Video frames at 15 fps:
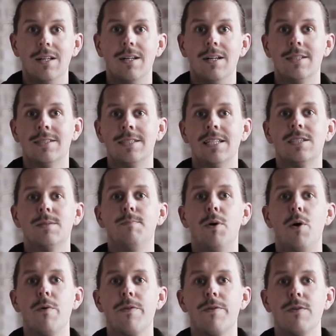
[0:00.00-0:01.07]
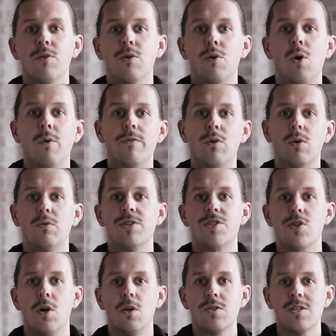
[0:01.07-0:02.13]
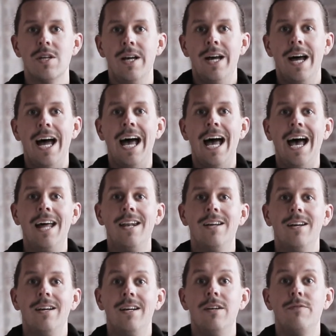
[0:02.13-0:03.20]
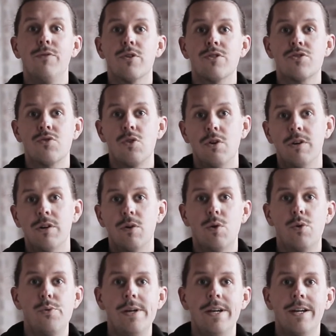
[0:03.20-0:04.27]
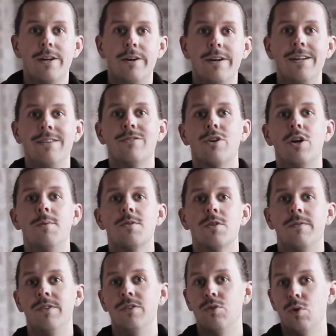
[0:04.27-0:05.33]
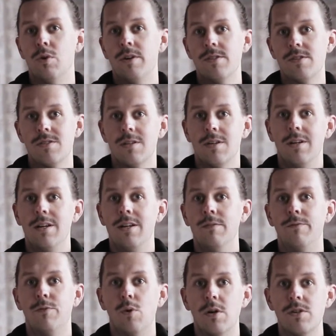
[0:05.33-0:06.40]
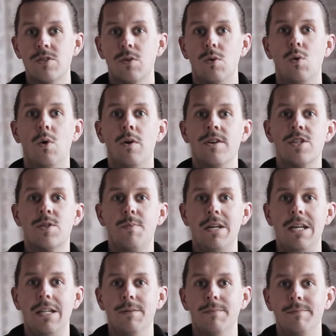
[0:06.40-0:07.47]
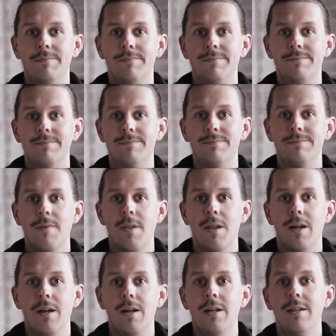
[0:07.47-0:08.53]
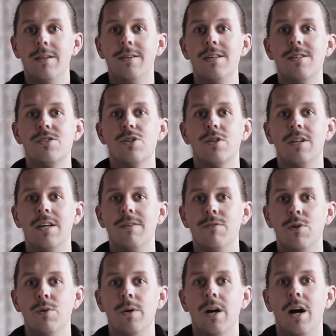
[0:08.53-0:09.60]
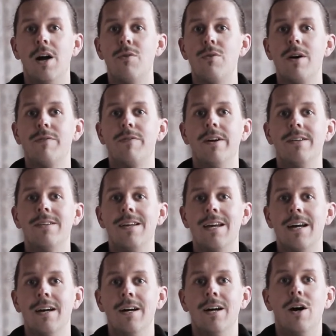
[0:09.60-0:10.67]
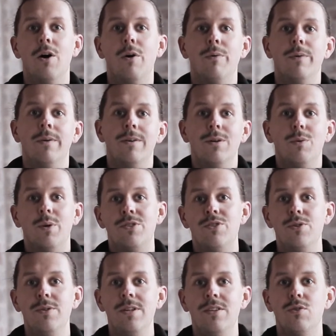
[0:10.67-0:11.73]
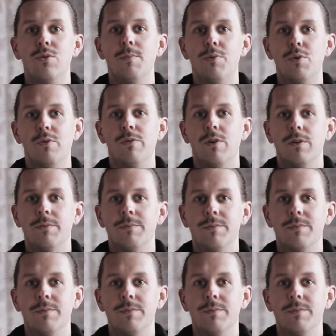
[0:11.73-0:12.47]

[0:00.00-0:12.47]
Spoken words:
Assess both your overall results and if you are stronger or weaker in terms of endurance, in force or in speed. This should give you a rough idea of what you need to improve on,